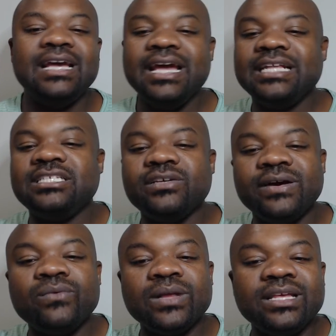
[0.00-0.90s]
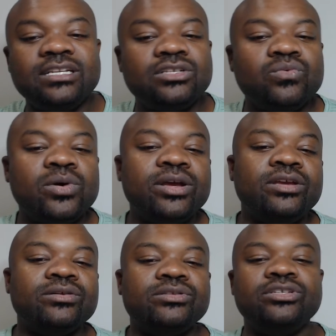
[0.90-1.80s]
And so I really just want
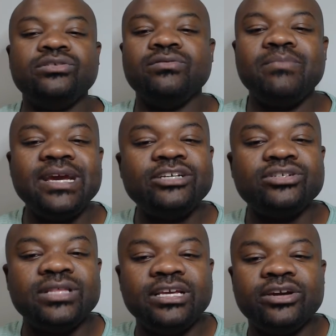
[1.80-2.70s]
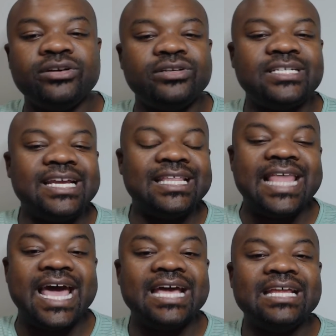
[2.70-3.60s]
you to make sure that you understand
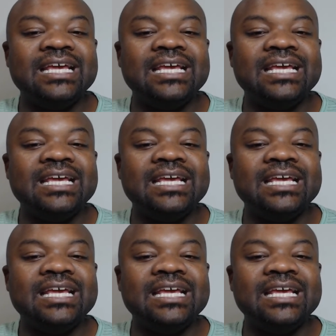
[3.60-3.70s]
that.